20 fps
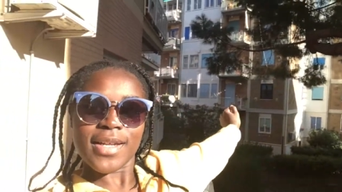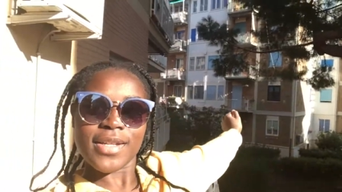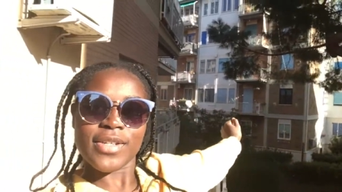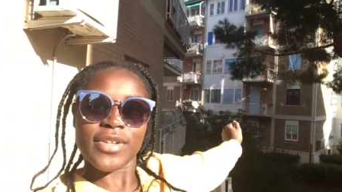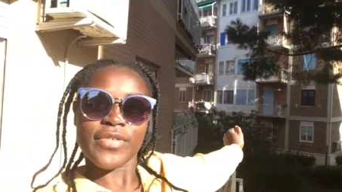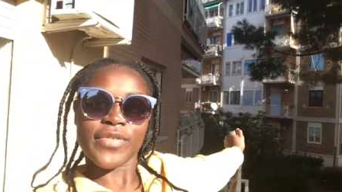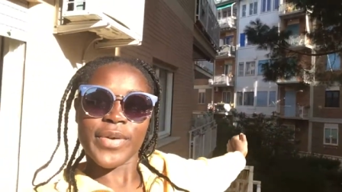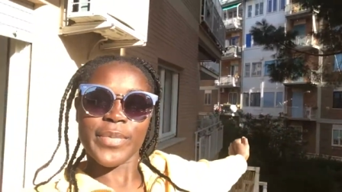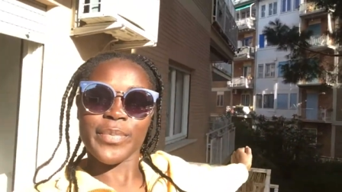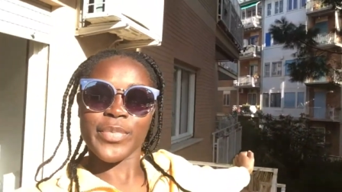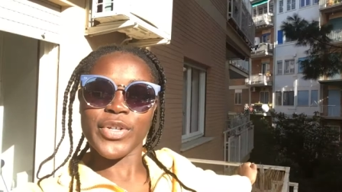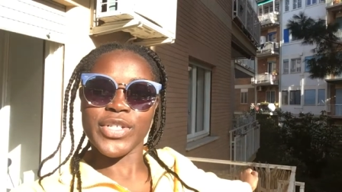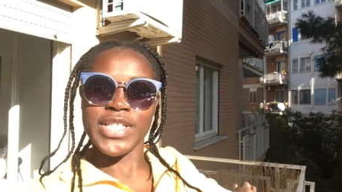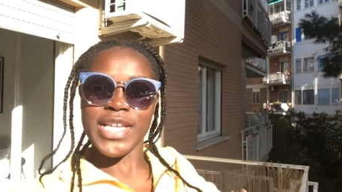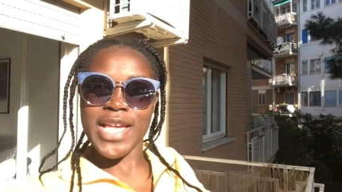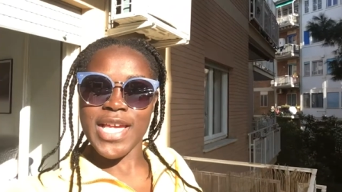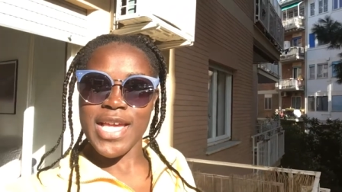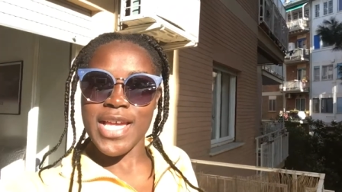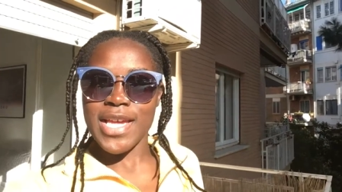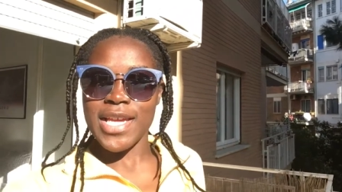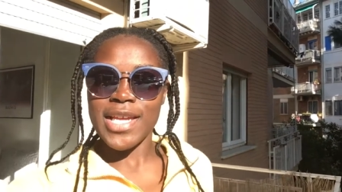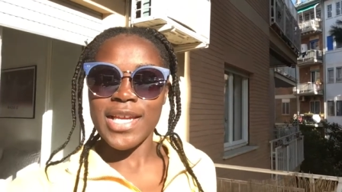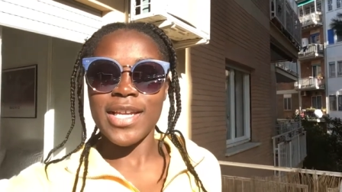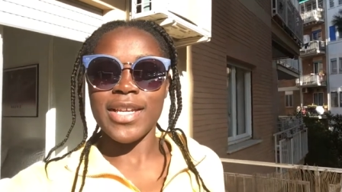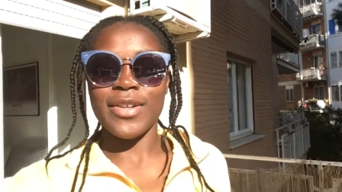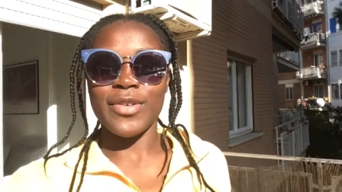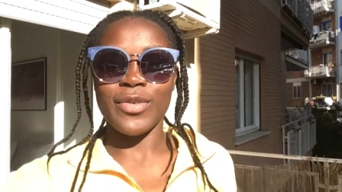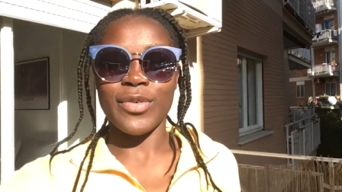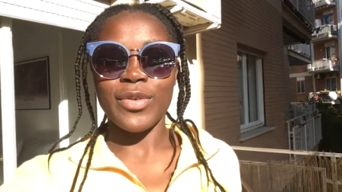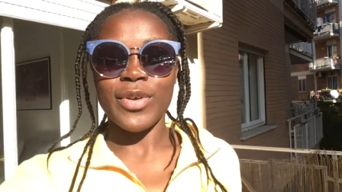November day
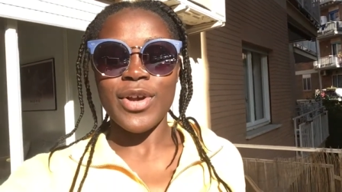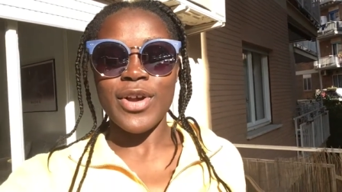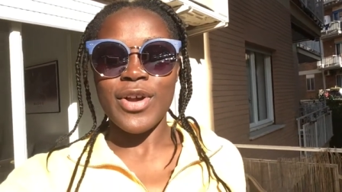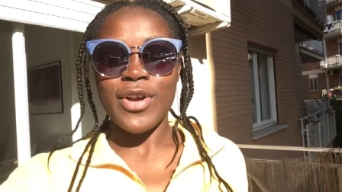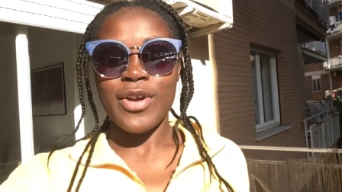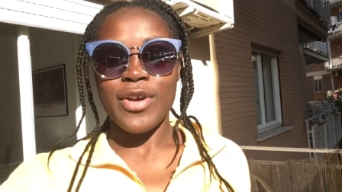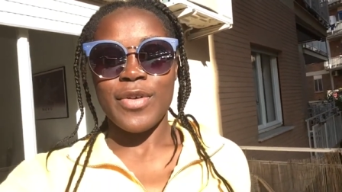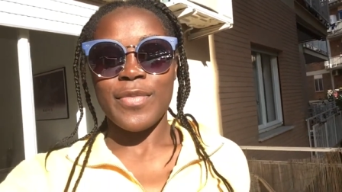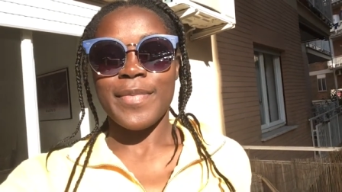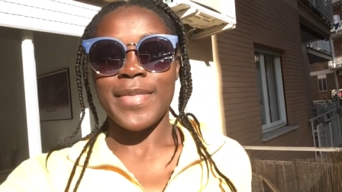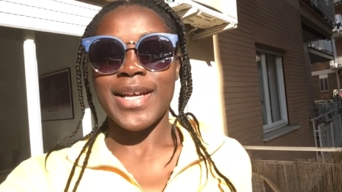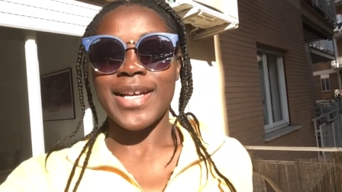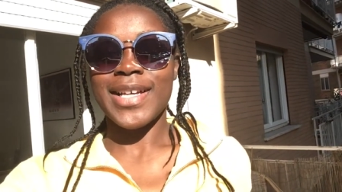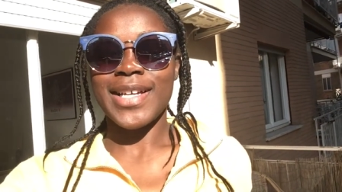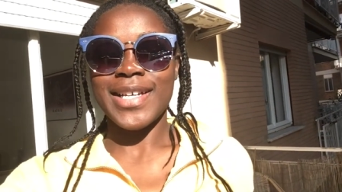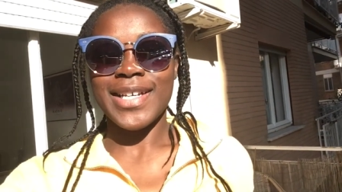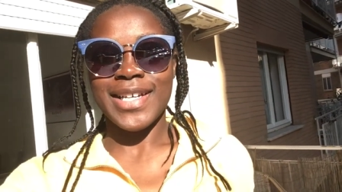in Rome.